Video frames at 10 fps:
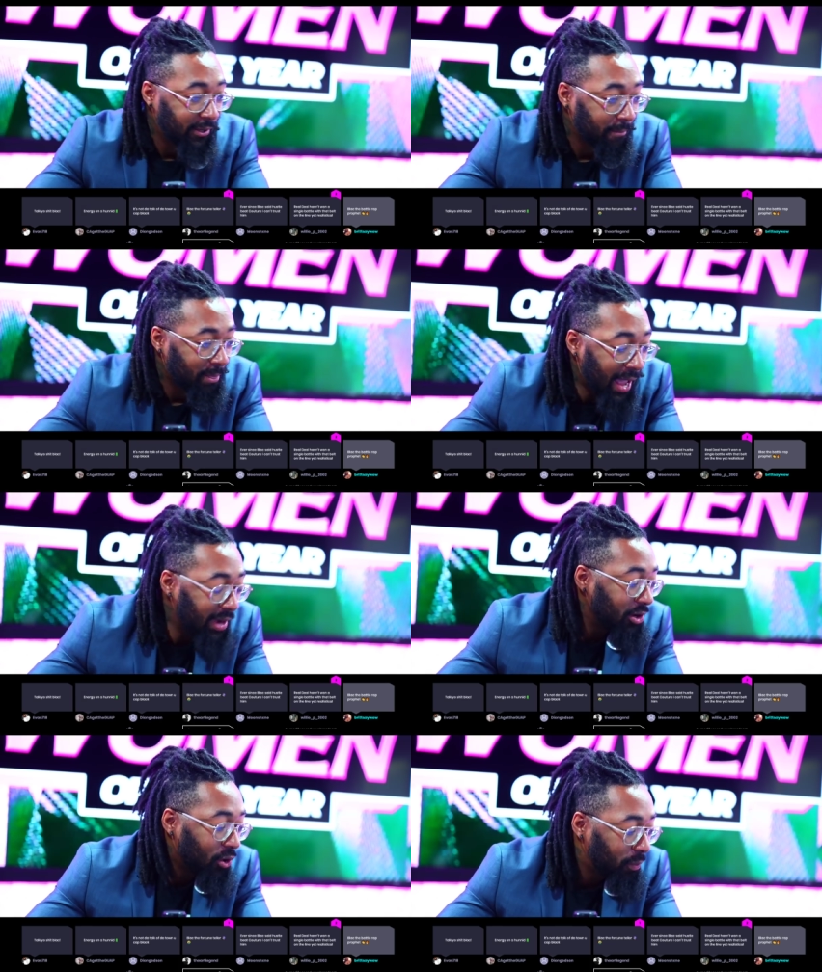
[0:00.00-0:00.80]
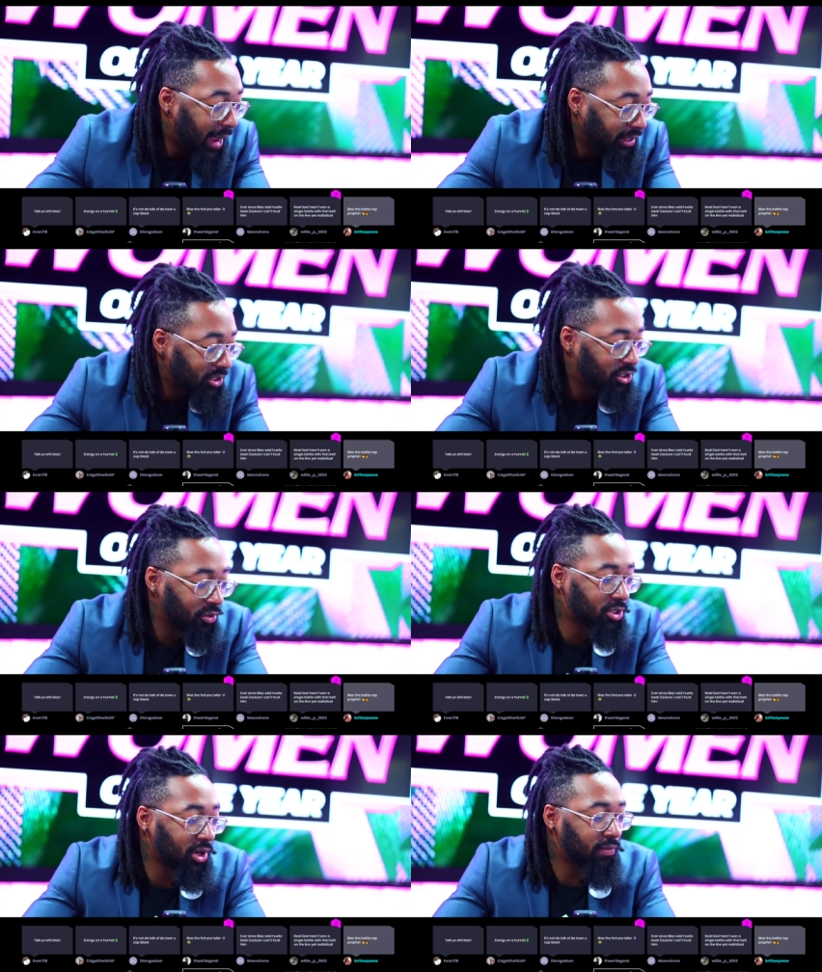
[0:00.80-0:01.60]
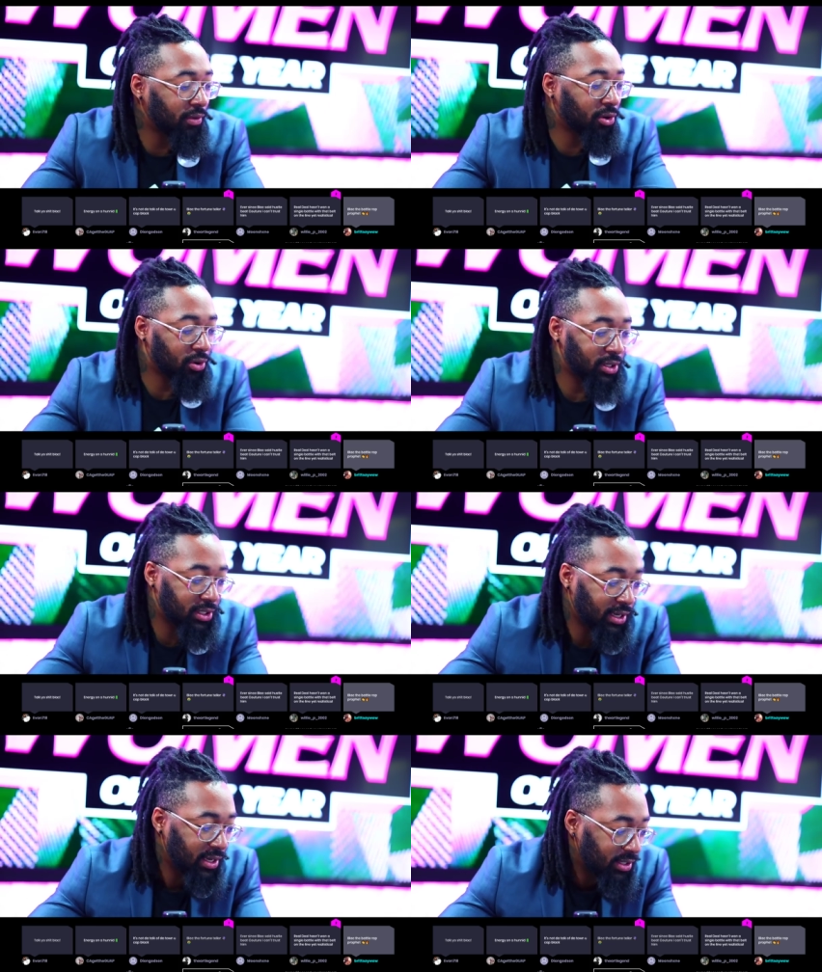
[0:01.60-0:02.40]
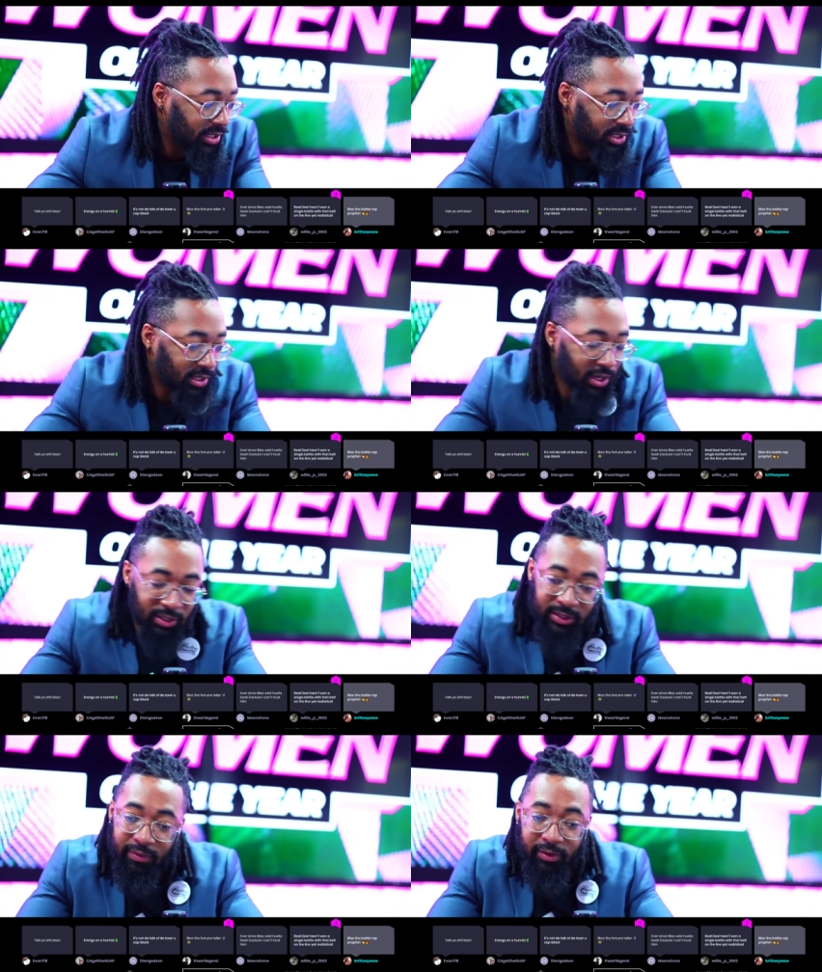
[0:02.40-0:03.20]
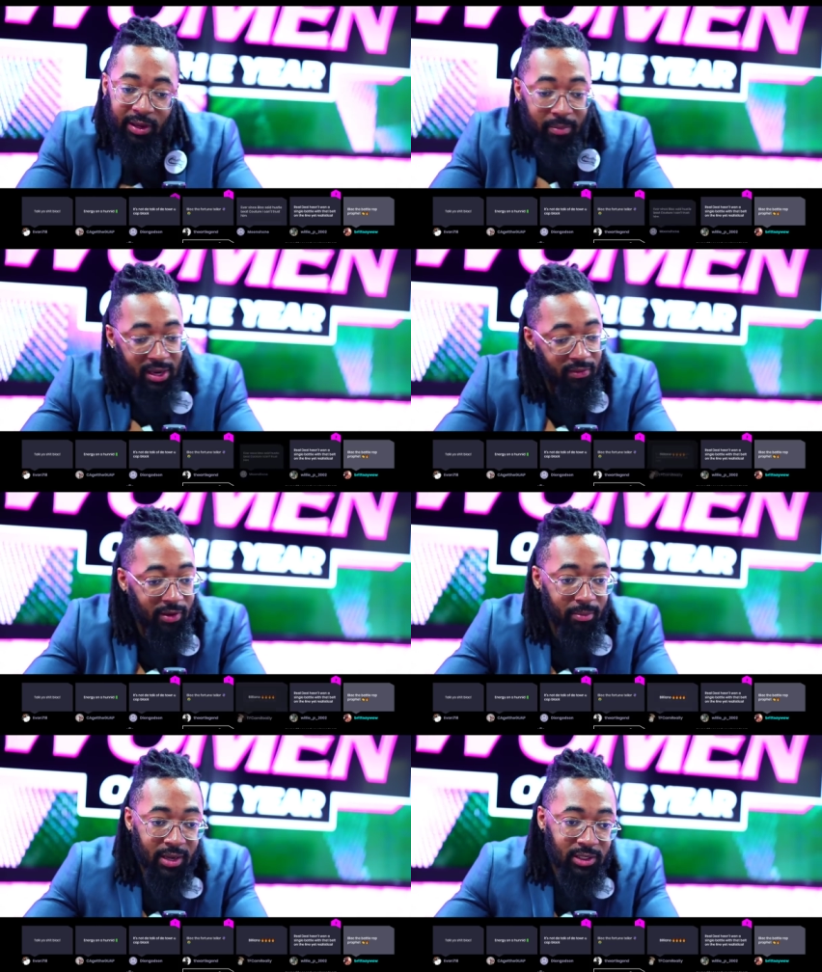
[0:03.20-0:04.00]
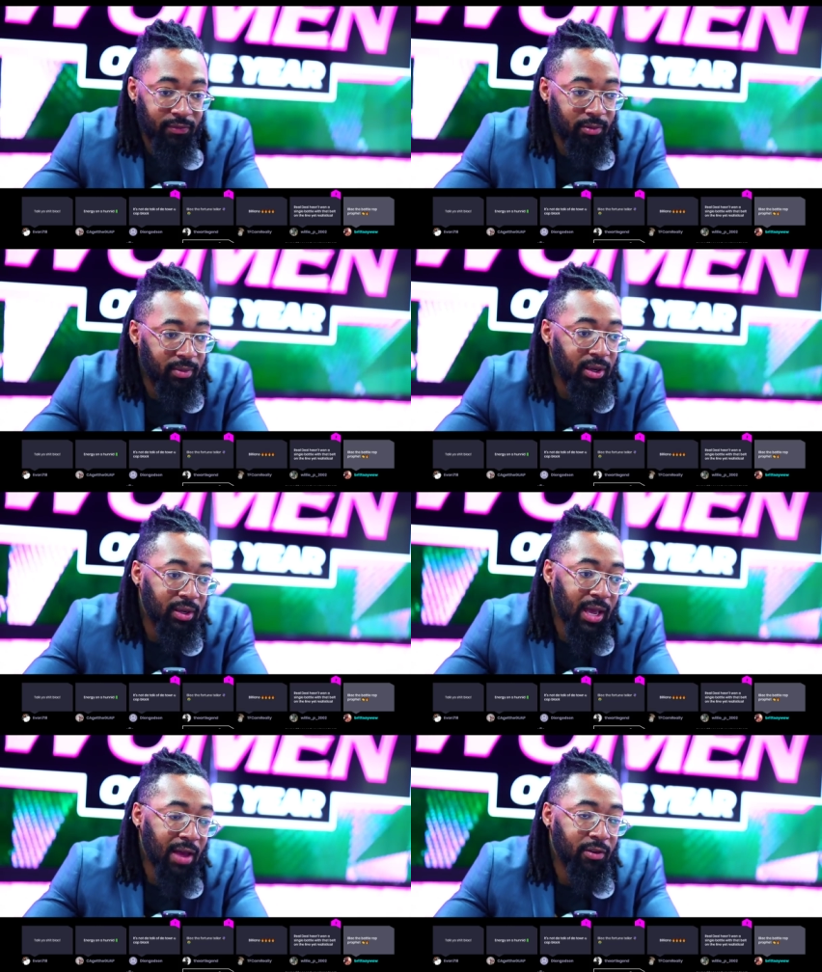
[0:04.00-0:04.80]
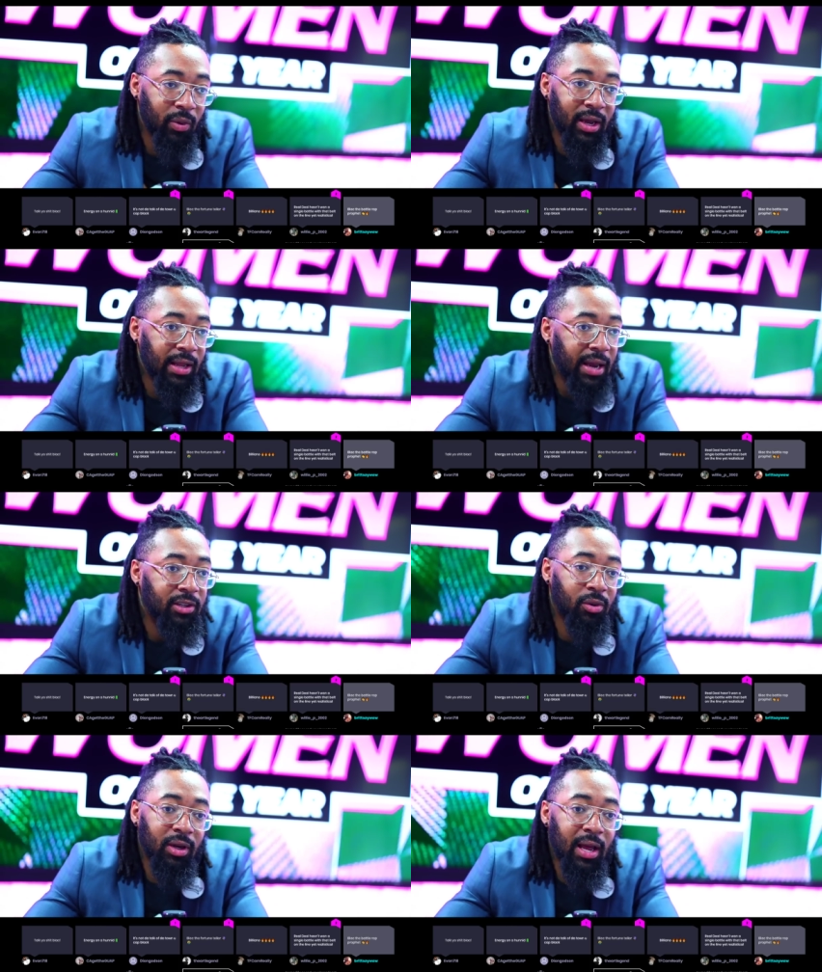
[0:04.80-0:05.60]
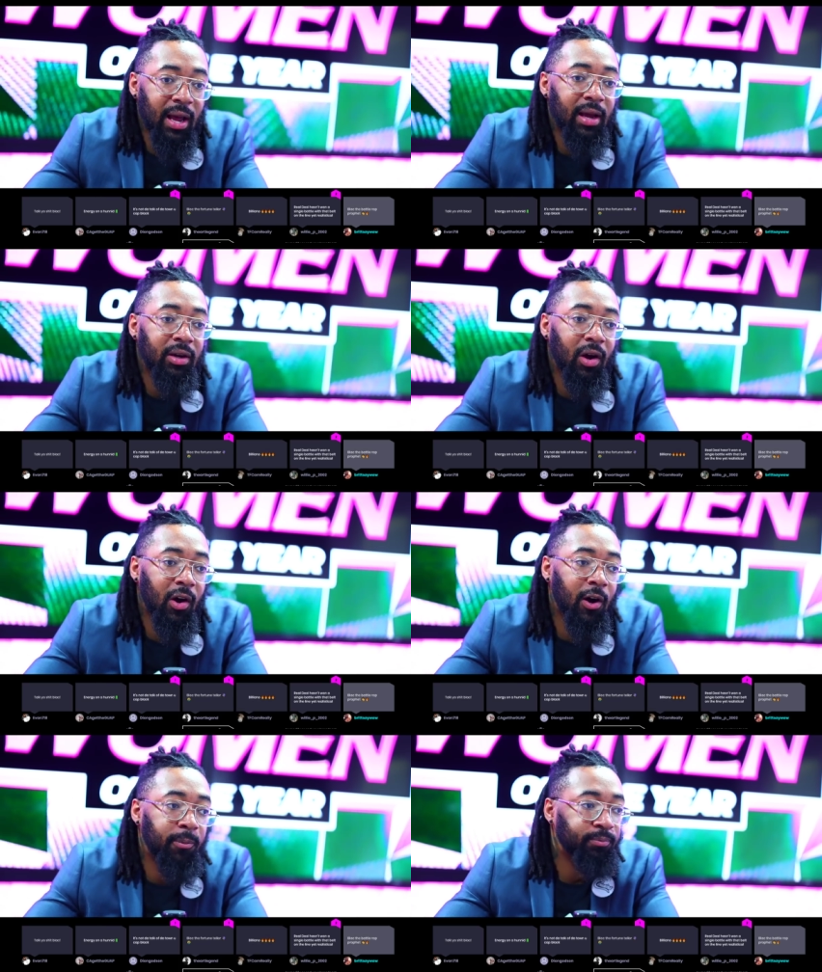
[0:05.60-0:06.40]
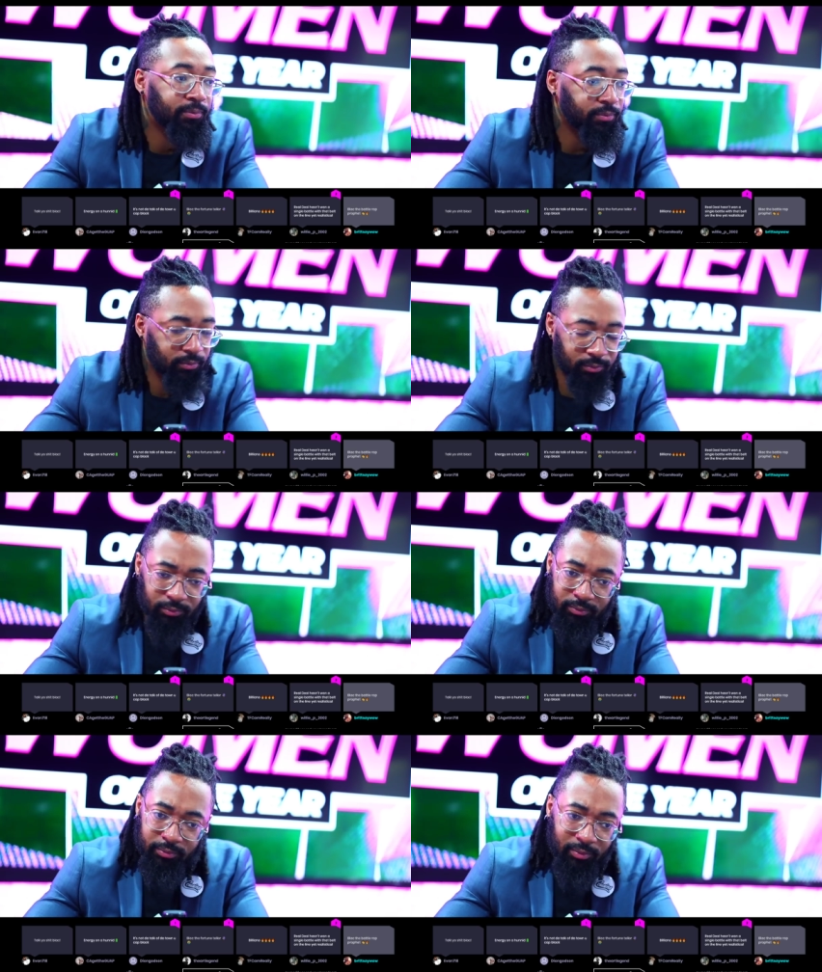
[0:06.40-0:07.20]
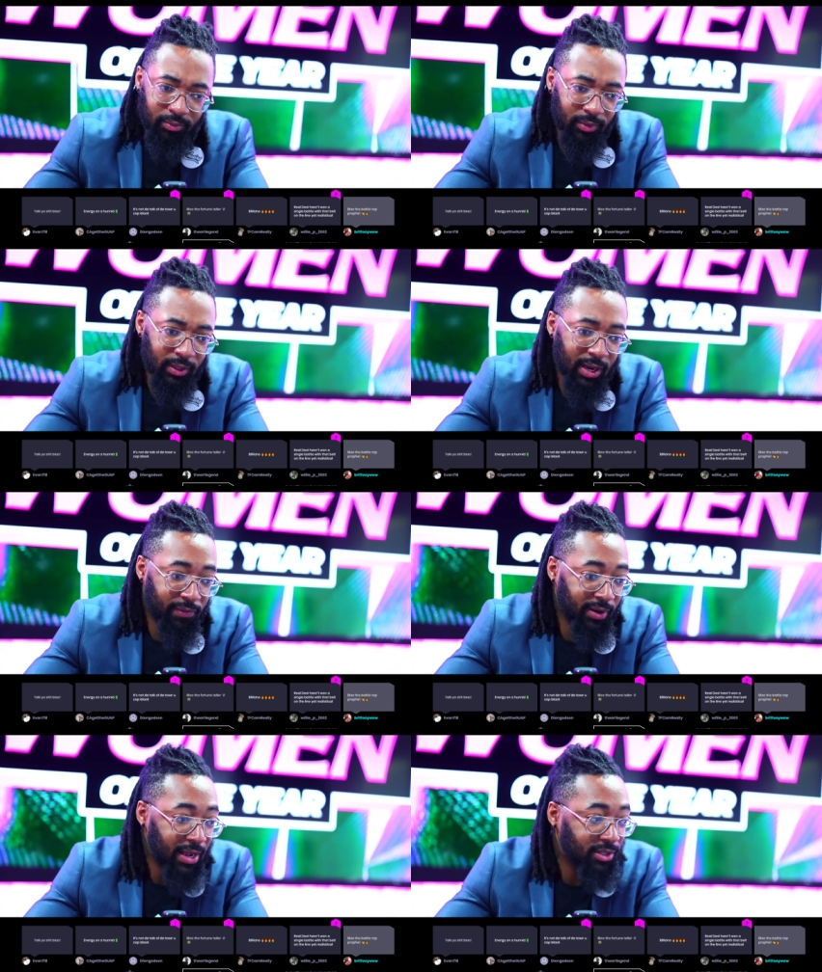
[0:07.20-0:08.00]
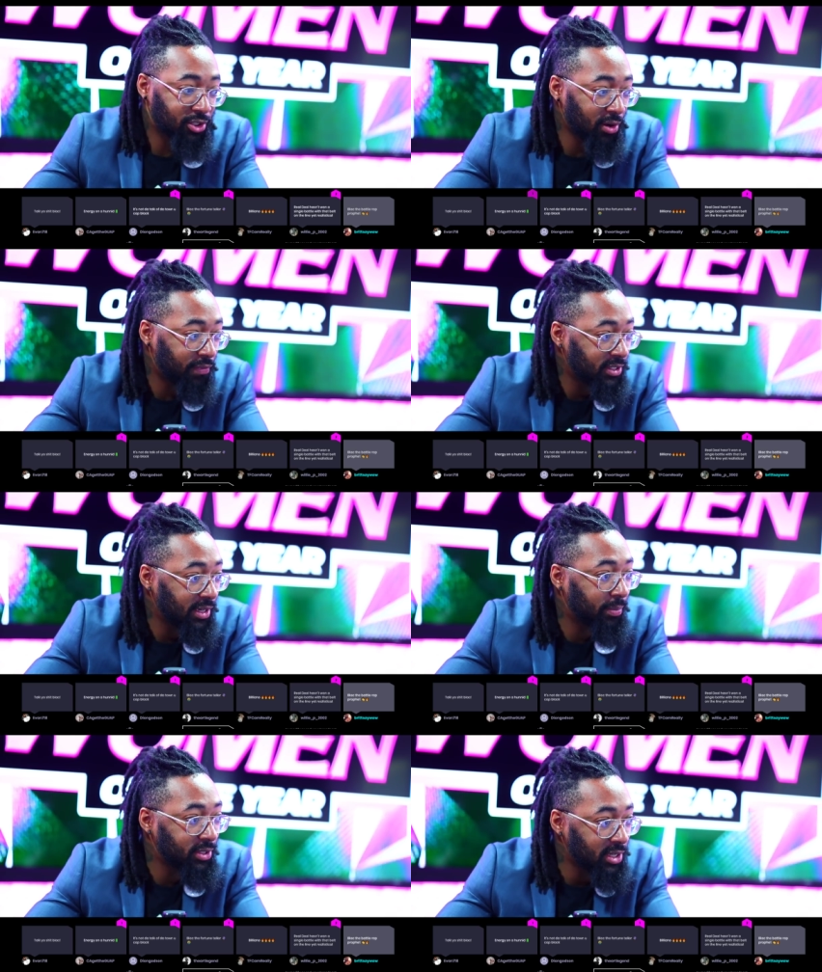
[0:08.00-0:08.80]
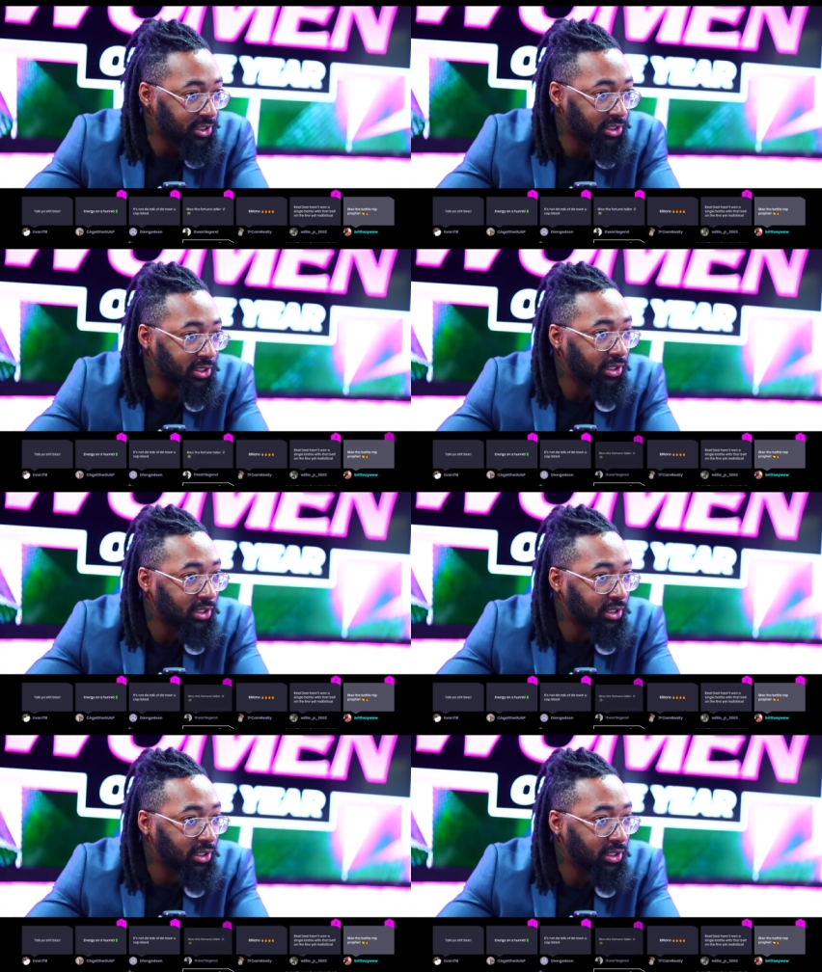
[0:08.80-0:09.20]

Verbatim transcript: Anywho, back to Tsu Surf and Cortez. This is uh, definitely a main event matchup for me. Heavyweight, a lot is on the line. Um, I feel like Surf is in a position.